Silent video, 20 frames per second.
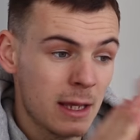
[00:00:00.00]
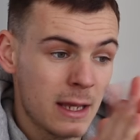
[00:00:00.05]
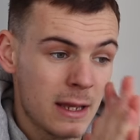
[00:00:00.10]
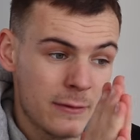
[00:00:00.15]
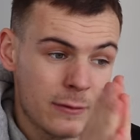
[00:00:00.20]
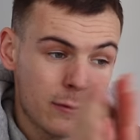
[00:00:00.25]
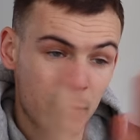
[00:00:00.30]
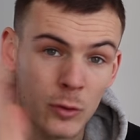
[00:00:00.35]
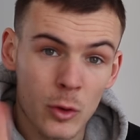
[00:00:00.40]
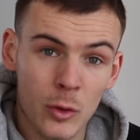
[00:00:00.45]

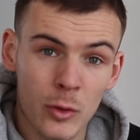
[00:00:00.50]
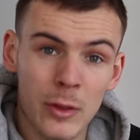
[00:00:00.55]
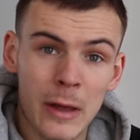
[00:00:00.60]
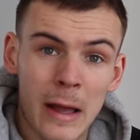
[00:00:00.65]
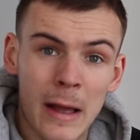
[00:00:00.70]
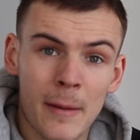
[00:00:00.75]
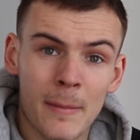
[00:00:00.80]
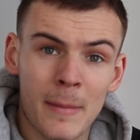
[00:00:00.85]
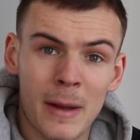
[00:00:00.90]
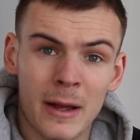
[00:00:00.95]
If we've got
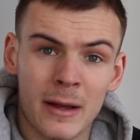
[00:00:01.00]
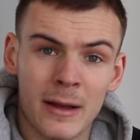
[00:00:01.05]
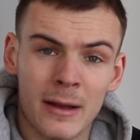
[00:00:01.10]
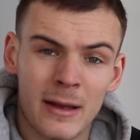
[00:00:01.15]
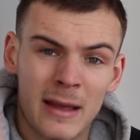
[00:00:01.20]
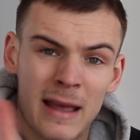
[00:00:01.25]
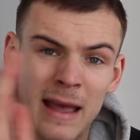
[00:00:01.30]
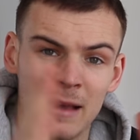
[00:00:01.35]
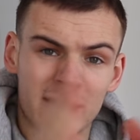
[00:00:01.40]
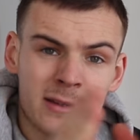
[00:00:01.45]
that amount,
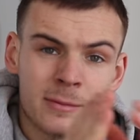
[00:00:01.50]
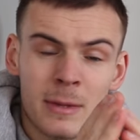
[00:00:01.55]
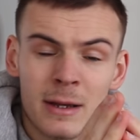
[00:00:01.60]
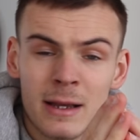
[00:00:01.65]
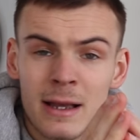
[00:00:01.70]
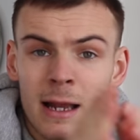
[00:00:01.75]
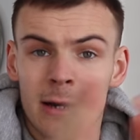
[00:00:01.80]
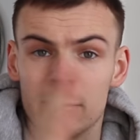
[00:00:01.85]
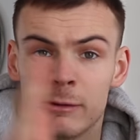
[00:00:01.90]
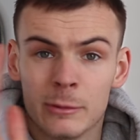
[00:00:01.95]
X amount
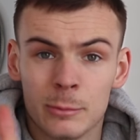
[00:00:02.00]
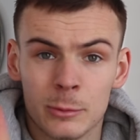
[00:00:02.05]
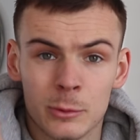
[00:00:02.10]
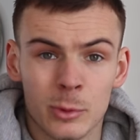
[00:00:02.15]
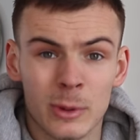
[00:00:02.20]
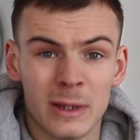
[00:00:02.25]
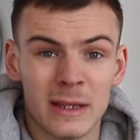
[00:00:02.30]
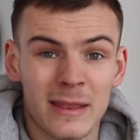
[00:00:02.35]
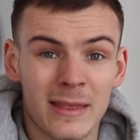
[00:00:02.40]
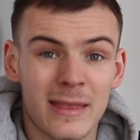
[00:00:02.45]
of calories
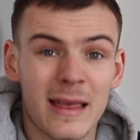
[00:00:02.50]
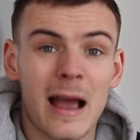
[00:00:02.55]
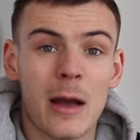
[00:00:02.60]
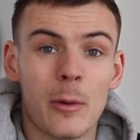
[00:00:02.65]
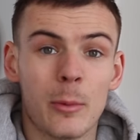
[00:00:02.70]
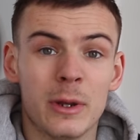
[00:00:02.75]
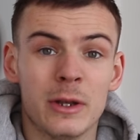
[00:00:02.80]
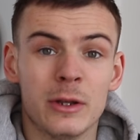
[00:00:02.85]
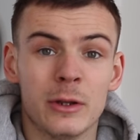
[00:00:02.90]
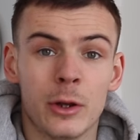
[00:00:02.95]
between that
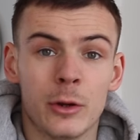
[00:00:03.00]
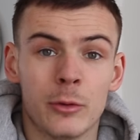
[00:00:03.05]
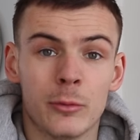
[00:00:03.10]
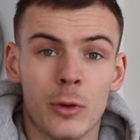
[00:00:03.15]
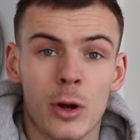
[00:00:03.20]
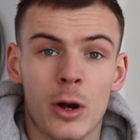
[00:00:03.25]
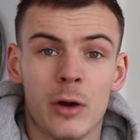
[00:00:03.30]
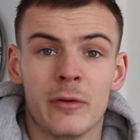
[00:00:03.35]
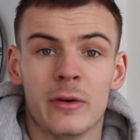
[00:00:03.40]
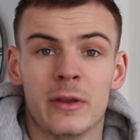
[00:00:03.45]
window
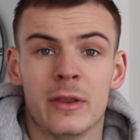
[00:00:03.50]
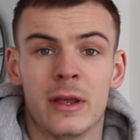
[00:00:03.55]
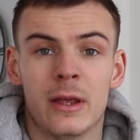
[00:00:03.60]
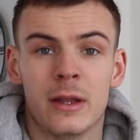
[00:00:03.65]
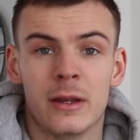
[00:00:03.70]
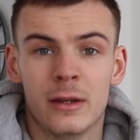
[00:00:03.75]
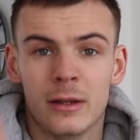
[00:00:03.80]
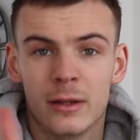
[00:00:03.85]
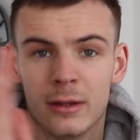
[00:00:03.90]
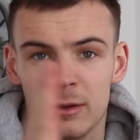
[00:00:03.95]
rather
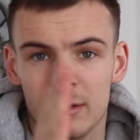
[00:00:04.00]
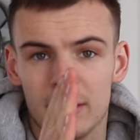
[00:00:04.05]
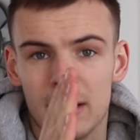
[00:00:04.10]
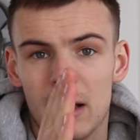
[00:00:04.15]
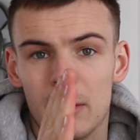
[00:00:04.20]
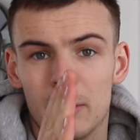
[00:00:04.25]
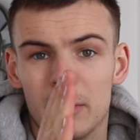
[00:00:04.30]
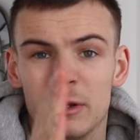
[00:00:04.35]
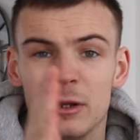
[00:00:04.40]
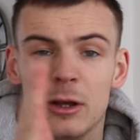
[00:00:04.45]
than
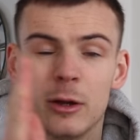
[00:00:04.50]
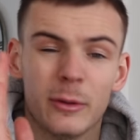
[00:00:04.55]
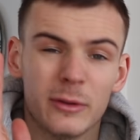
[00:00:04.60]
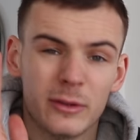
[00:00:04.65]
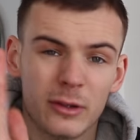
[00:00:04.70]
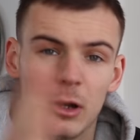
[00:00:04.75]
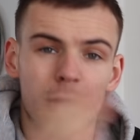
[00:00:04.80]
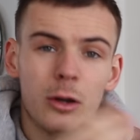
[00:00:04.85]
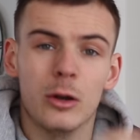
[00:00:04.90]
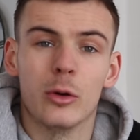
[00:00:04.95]
that window, it's
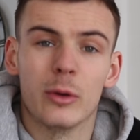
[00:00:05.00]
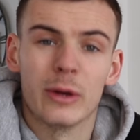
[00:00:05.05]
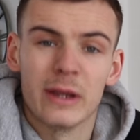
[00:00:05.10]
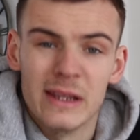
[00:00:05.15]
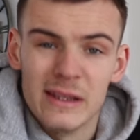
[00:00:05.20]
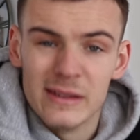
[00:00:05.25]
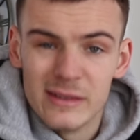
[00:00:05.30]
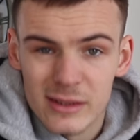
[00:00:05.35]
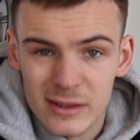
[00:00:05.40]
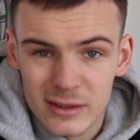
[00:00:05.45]
a lot
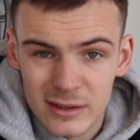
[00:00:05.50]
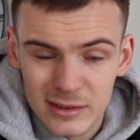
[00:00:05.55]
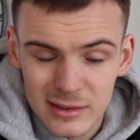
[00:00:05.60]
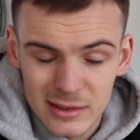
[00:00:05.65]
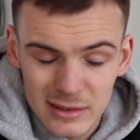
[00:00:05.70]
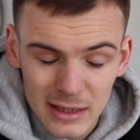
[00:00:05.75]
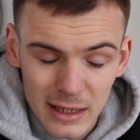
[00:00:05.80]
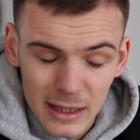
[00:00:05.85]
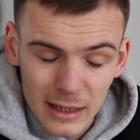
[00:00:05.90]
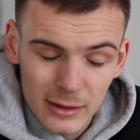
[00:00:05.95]
easier to
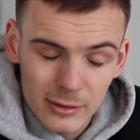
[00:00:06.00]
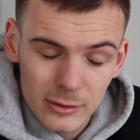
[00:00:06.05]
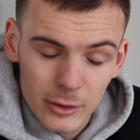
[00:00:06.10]
stick.